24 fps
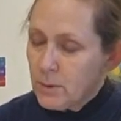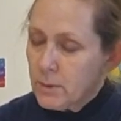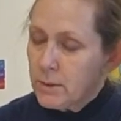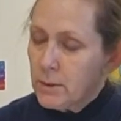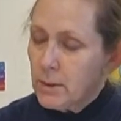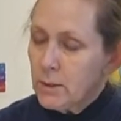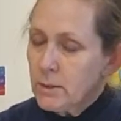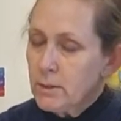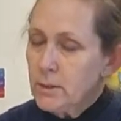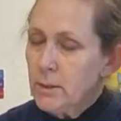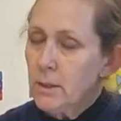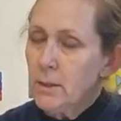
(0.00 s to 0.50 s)

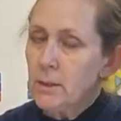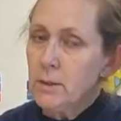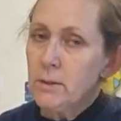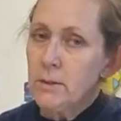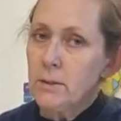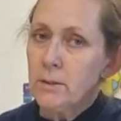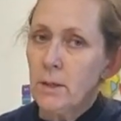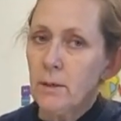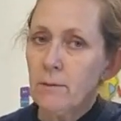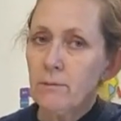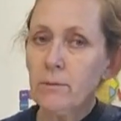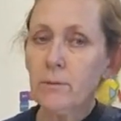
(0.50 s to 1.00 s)
6 and
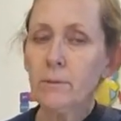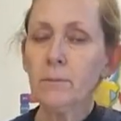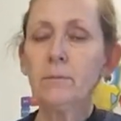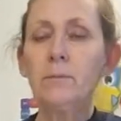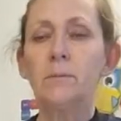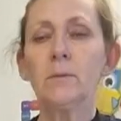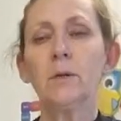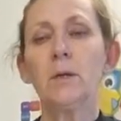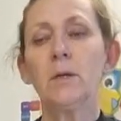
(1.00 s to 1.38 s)
7.